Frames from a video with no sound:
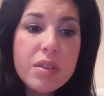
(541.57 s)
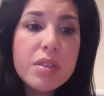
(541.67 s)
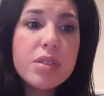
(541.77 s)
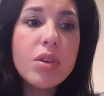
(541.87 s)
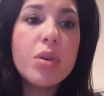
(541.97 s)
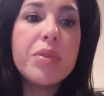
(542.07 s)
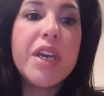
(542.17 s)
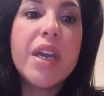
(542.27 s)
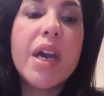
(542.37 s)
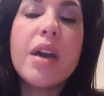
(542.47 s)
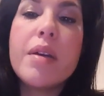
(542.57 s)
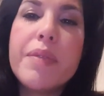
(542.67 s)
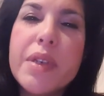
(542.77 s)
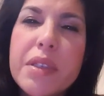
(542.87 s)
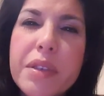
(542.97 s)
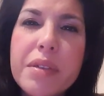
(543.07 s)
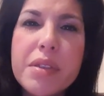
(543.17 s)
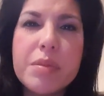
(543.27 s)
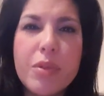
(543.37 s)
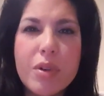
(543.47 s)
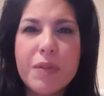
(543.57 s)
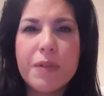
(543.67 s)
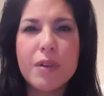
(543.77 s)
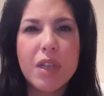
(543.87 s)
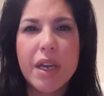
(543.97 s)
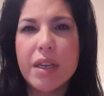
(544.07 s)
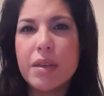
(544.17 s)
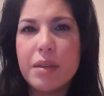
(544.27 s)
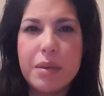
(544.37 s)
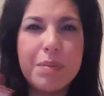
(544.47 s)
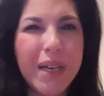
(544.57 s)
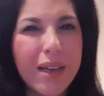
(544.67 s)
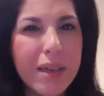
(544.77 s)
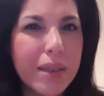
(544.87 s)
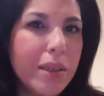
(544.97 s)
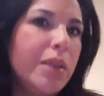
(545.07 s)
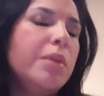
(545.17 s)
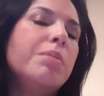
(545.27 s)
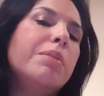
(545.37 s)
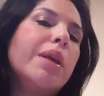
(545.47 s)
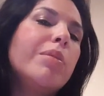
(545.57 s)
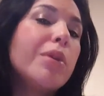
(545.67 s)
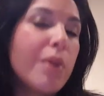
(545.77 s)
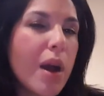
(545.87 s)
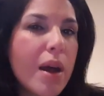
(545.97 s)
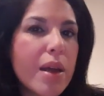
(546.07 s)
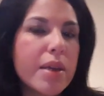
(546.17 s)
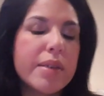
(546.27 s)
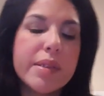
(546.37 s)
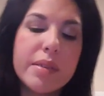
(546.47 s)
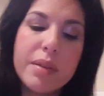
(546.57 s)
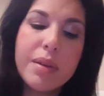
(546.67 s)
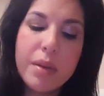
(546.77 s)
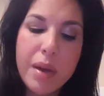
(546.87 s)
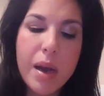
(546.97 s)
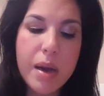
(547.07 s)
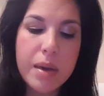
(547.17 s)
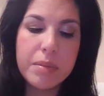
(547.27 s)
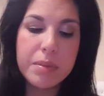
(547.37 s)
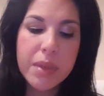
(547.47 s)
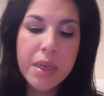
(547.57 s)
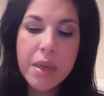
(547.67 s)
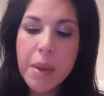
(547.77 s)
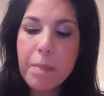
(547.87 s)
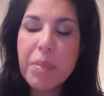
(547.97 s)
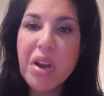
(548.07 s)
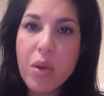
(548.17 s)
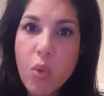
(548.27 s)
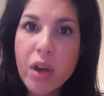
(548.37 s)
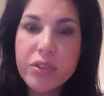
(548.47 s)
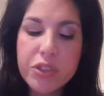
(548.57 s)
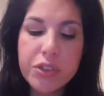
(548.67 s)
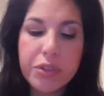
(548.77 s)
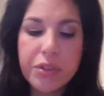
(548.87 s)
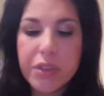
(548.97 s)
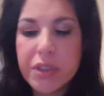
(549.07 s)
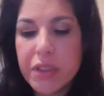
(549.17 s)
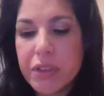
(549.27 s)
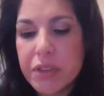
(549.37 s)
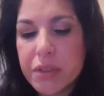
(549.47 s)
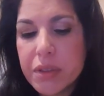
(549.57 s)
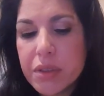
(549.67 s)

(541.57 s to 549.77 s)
So they have, the glitter is more for like your body, maybe your eyes, but I wanted to show you the glitter.